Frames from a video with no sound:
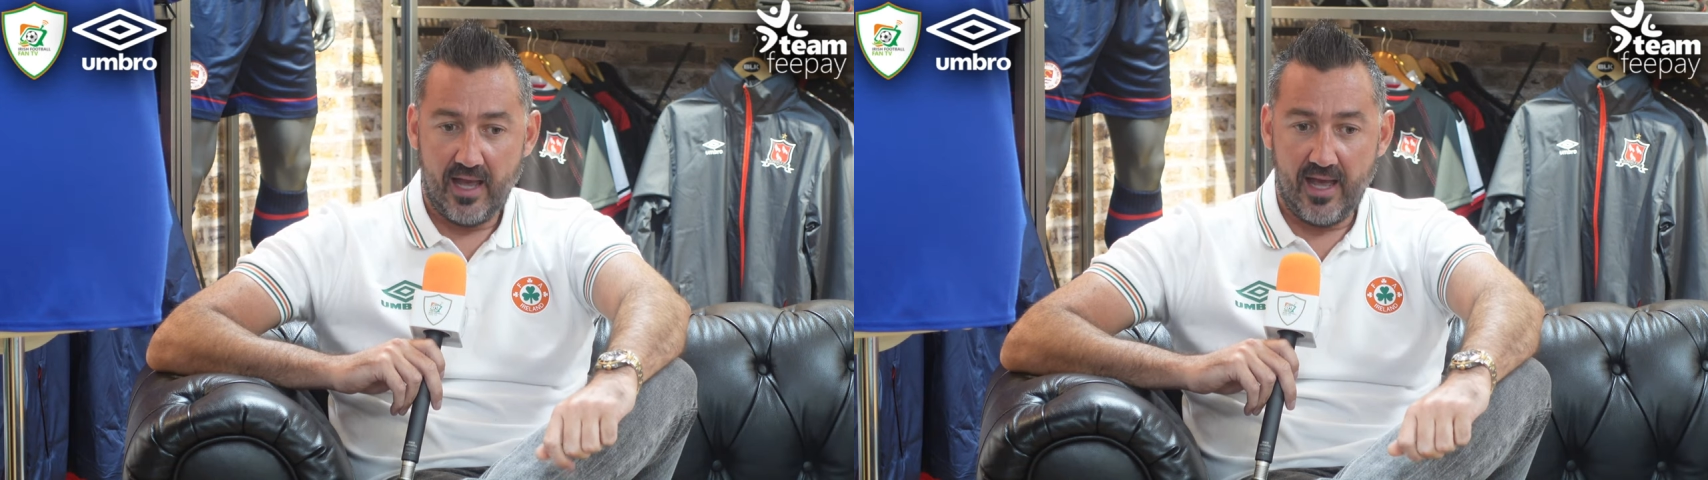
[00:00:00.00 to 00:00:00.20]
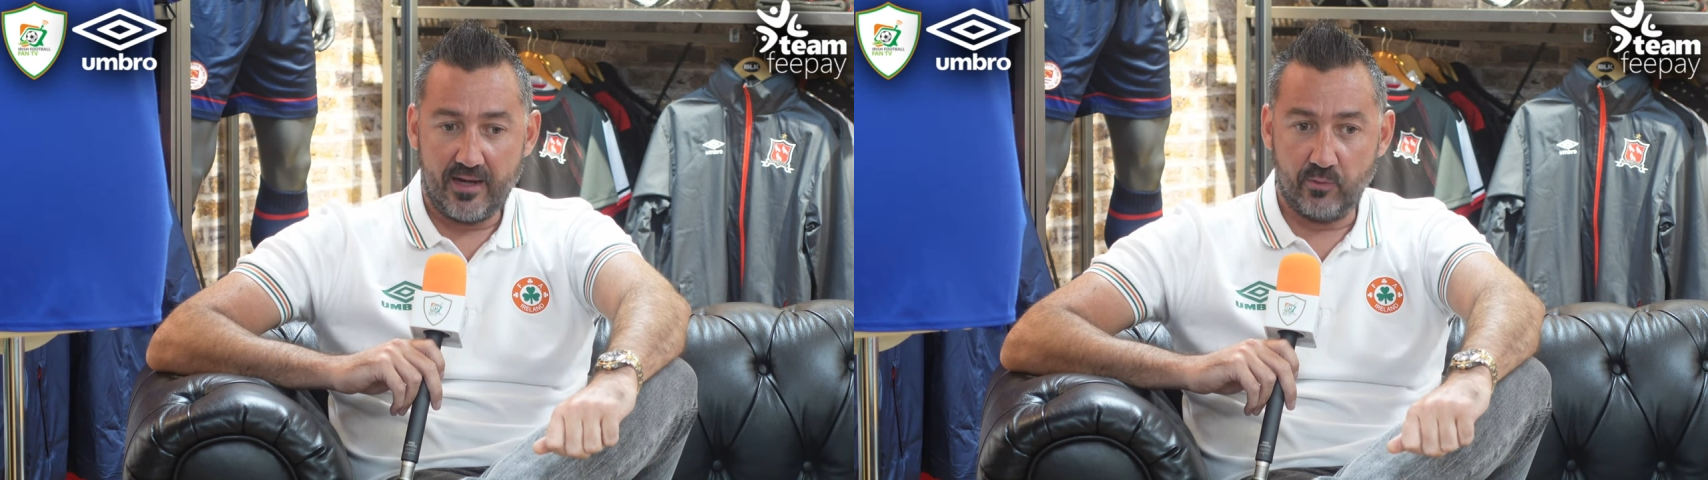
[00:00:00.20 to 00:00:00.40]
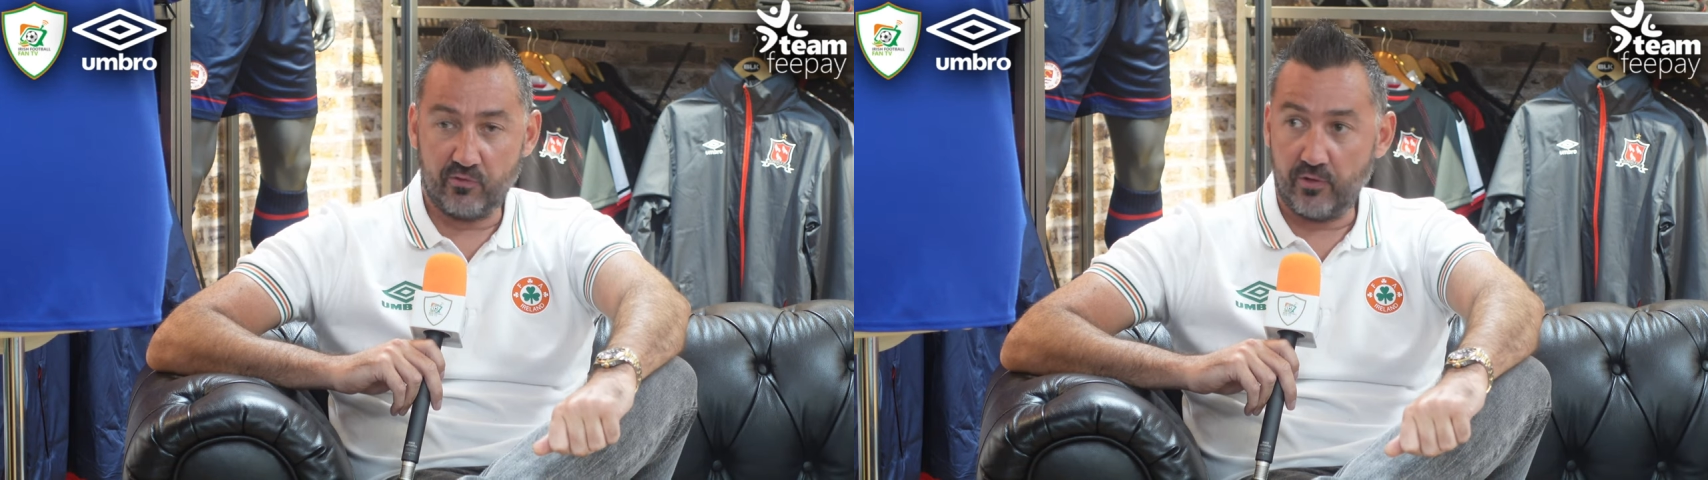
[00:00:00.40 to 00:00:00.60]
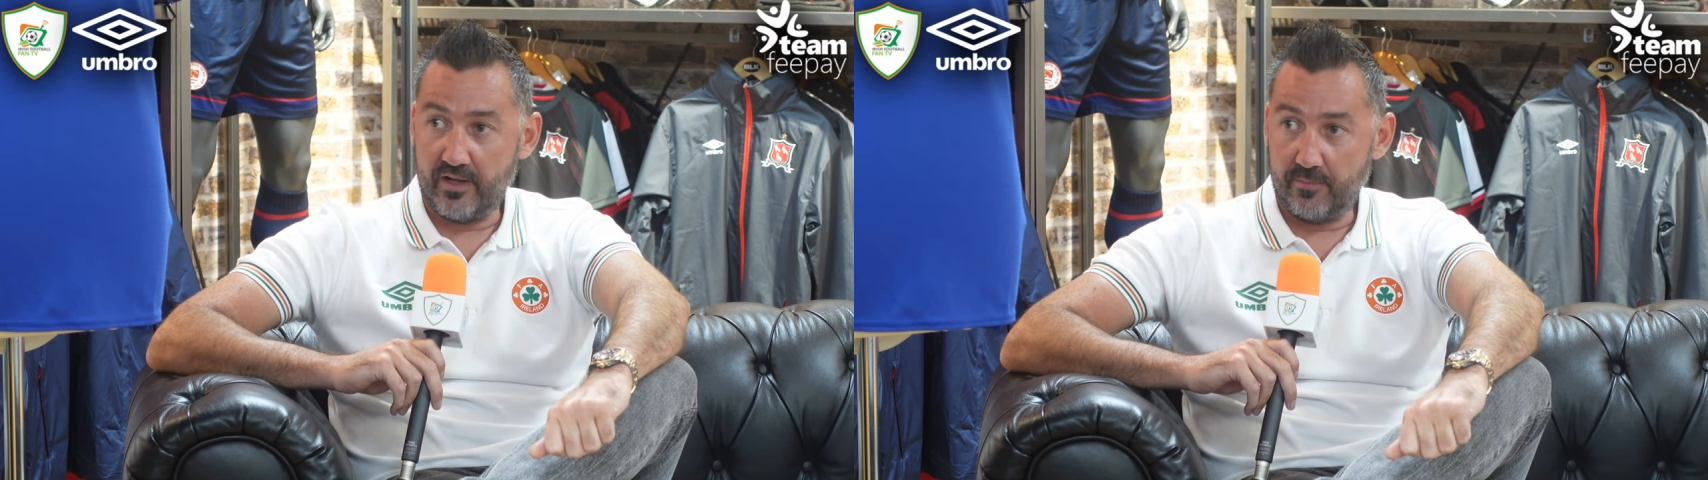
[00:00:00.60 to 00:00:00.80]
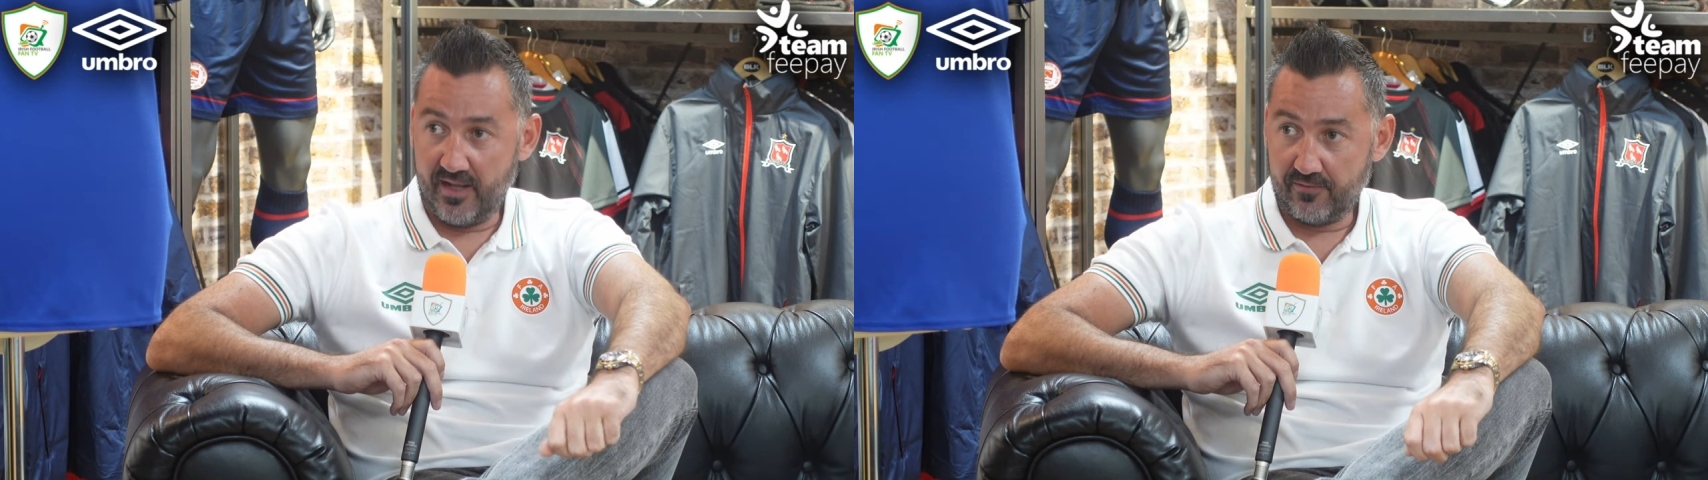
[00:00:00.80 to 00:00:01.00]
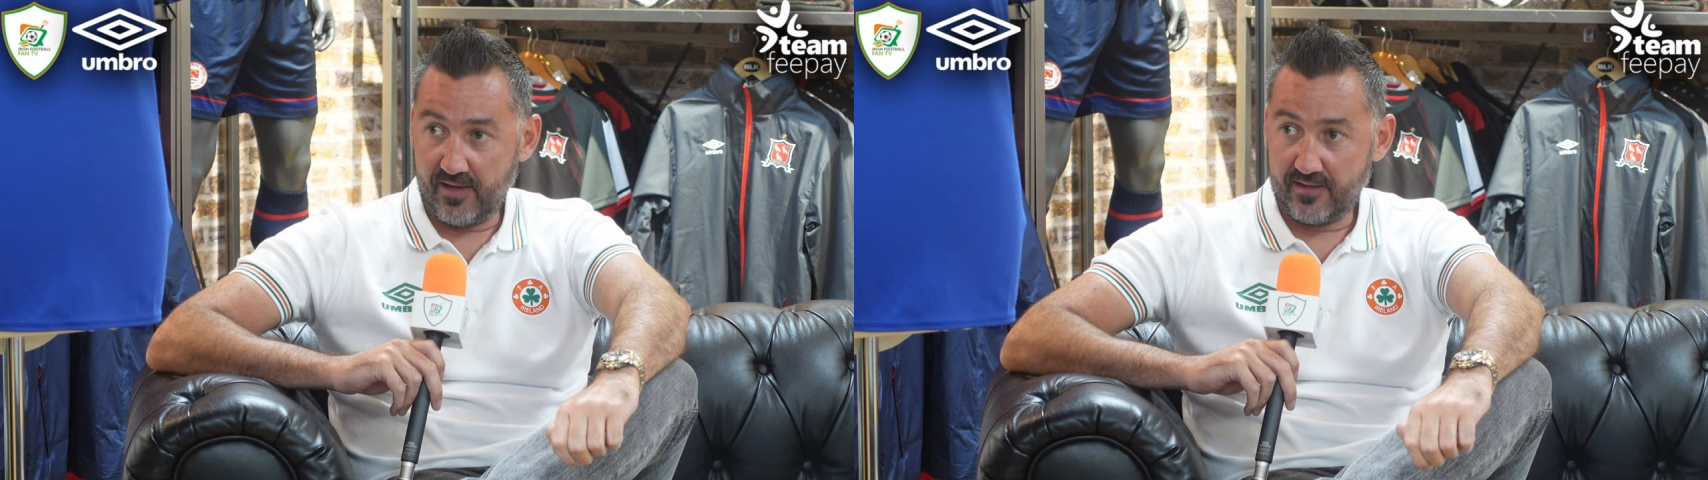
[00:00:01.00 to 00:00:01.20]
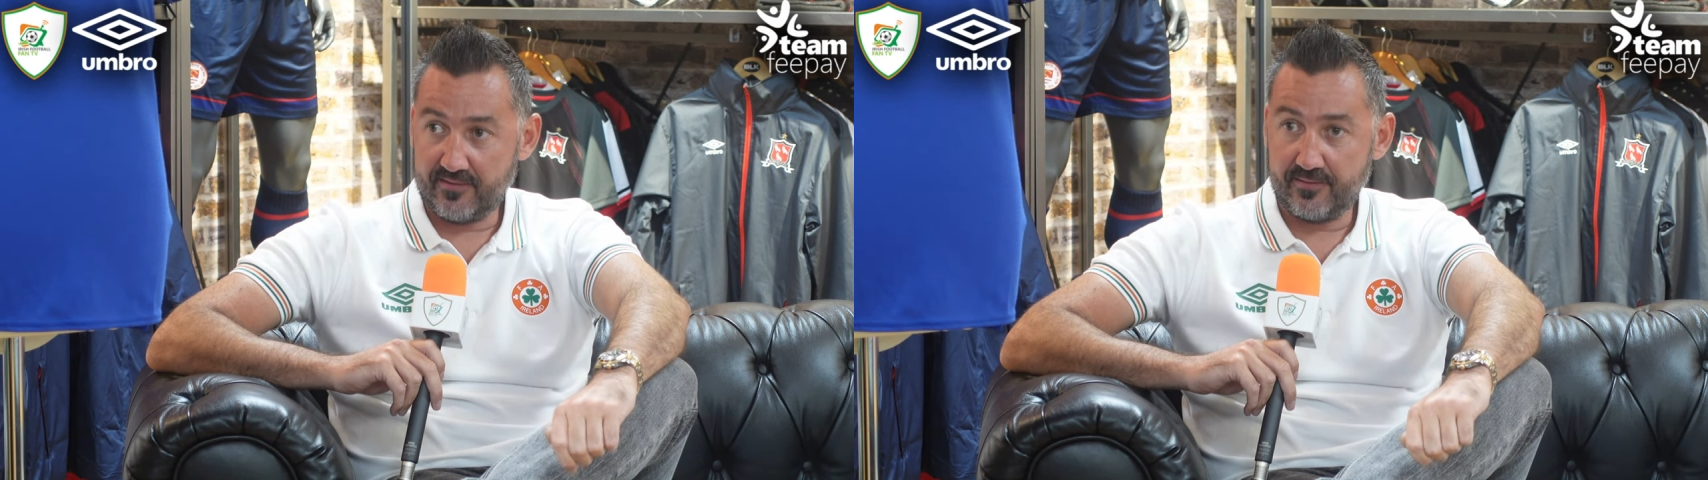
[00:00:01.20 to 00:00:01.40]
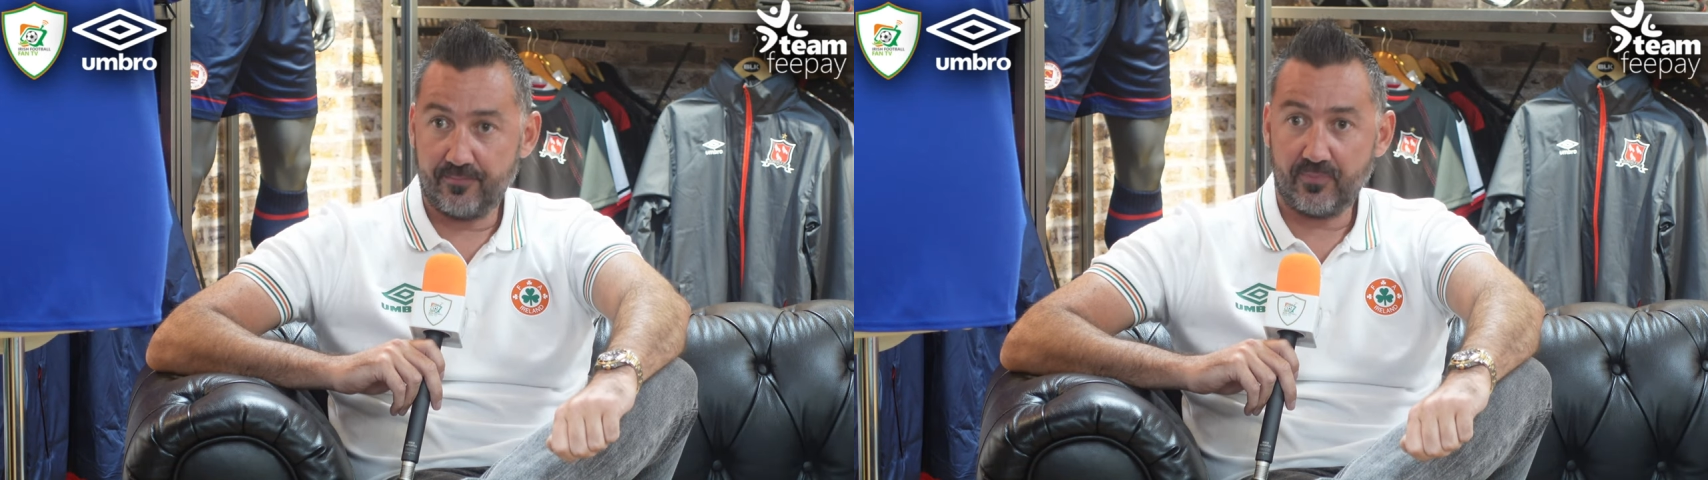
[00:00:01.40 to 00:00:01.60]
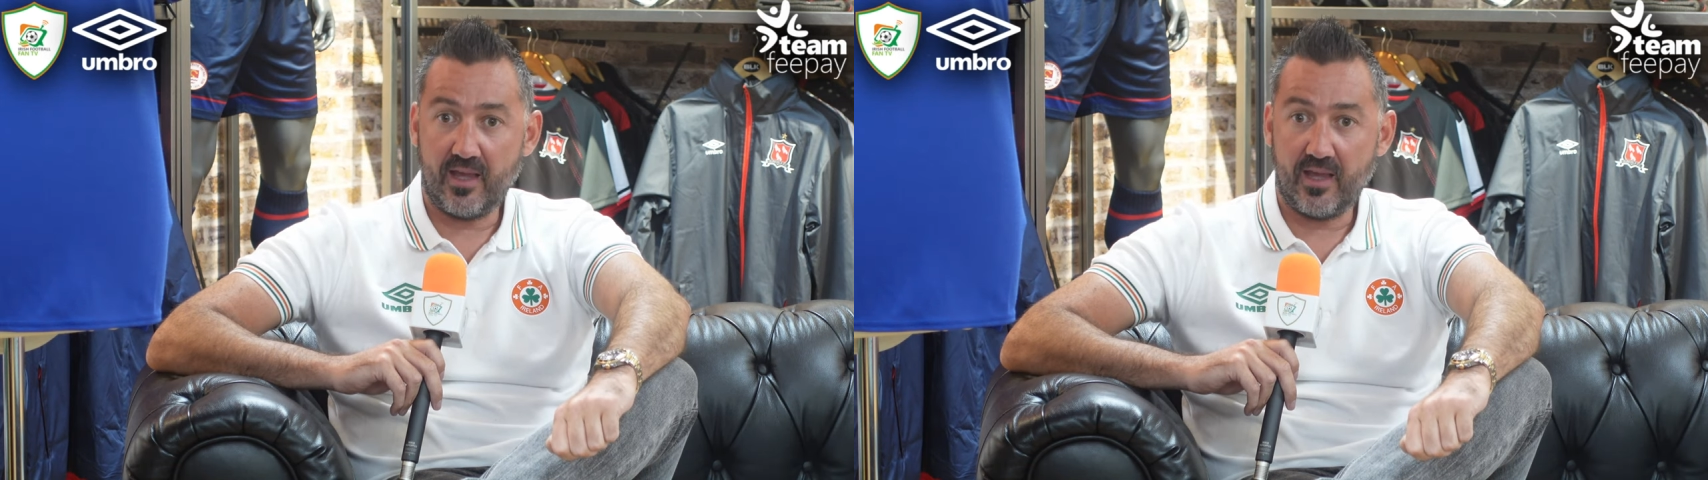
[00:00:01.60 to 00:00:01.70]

and it was run out of Belfast.